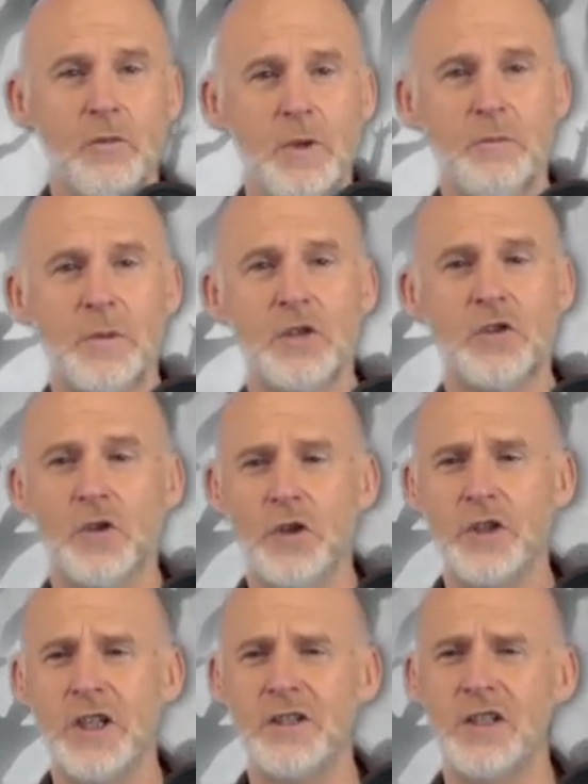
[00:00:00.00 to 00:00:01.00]
We've been
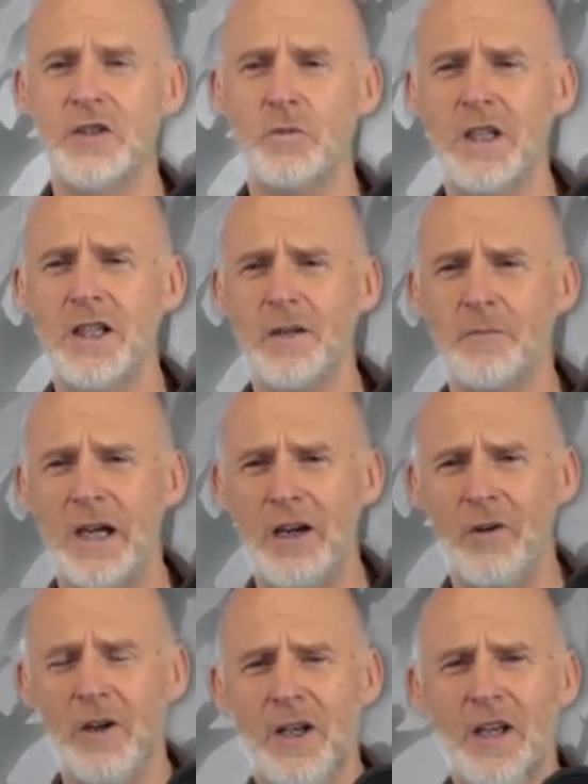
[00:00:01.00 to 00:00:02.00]
talking this week
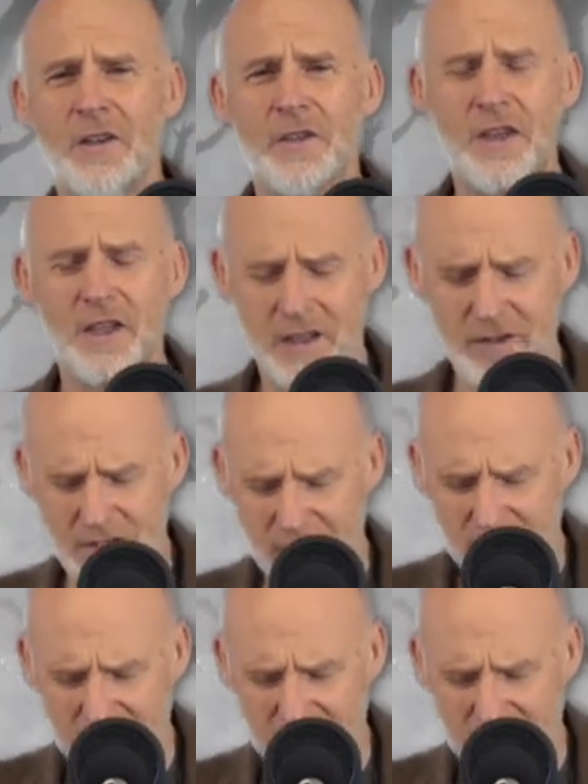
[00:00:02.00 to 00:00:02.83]
about the, the,